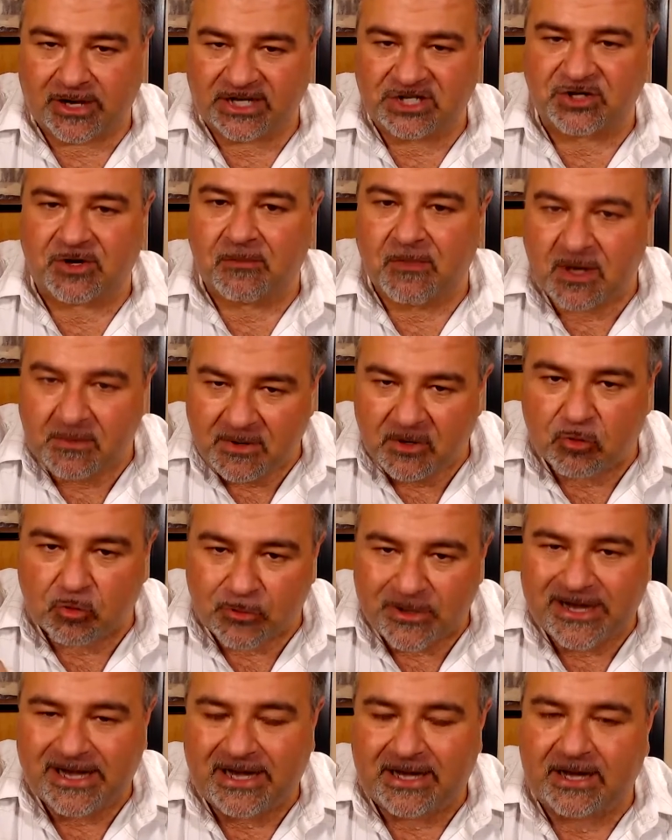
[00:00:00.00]
So I'm going to be
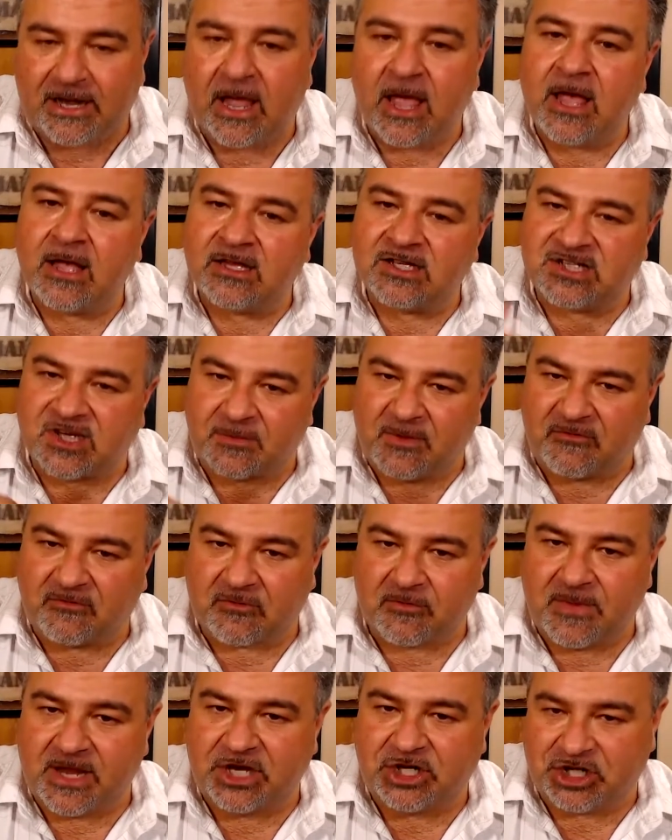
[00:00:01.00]
reading some
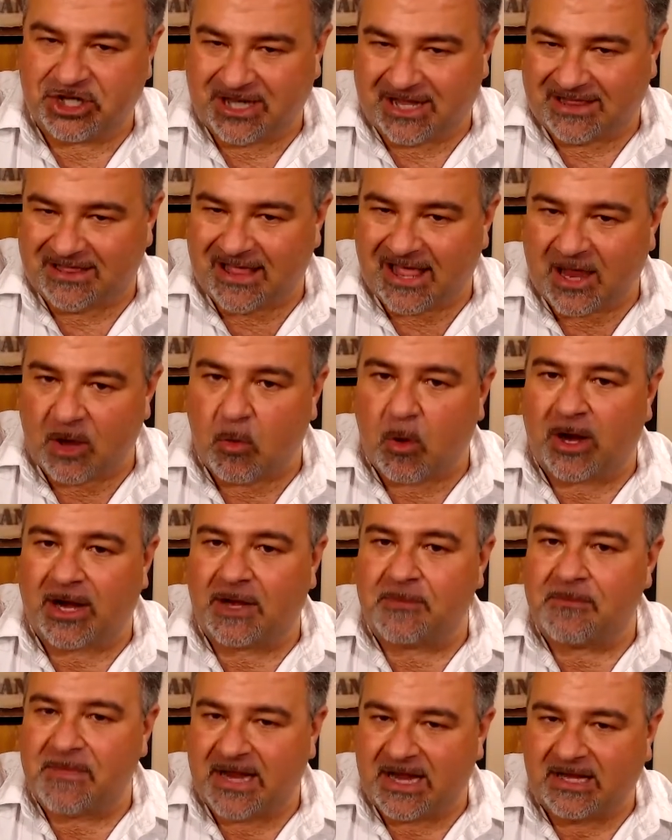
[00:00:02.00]
information that they wanted
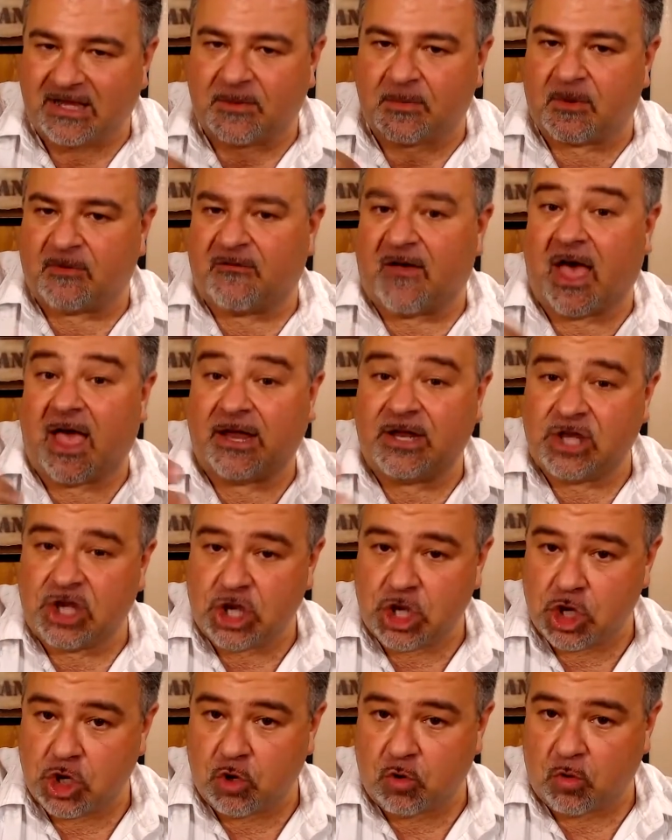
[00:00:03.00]
me to provide to
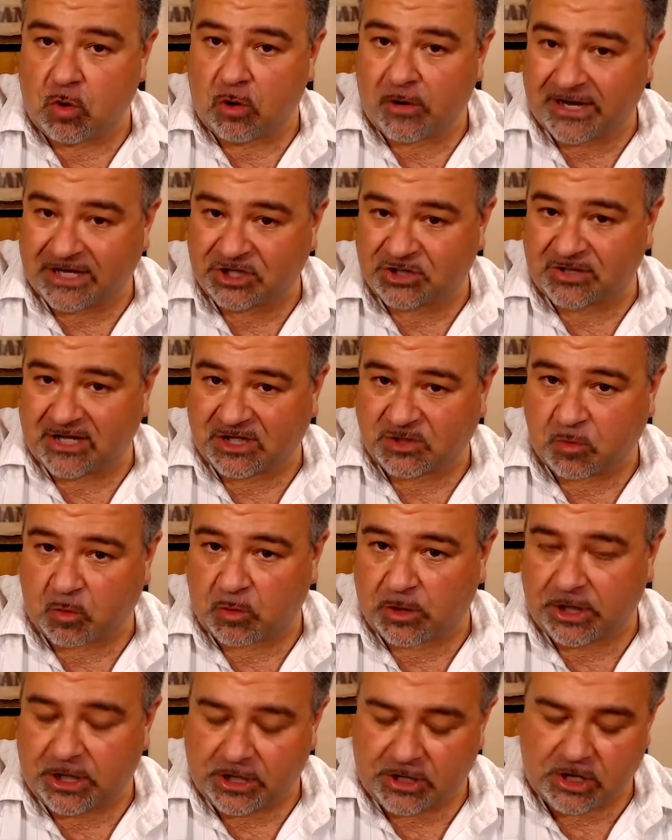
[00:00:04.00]
you, okay? So that's what we're
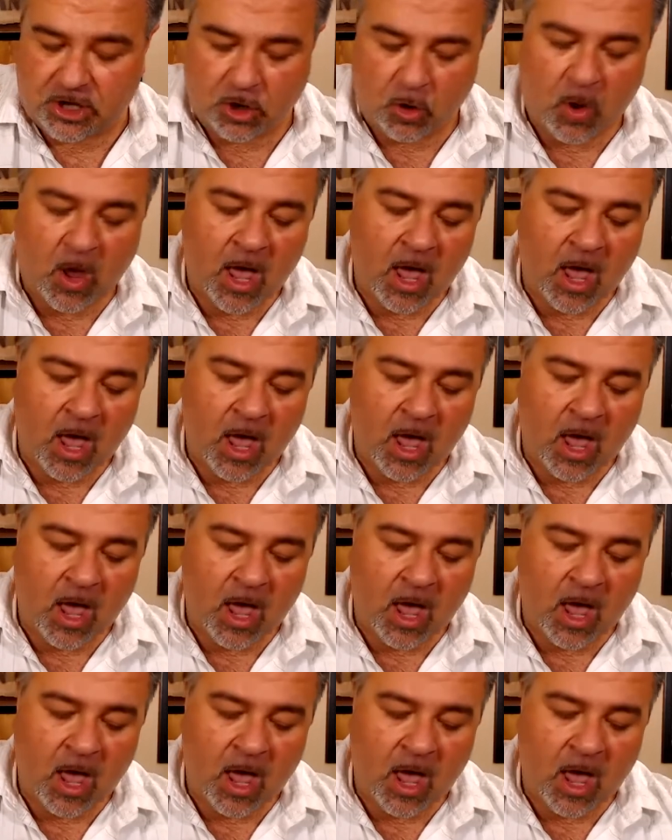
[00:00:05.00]
going to do.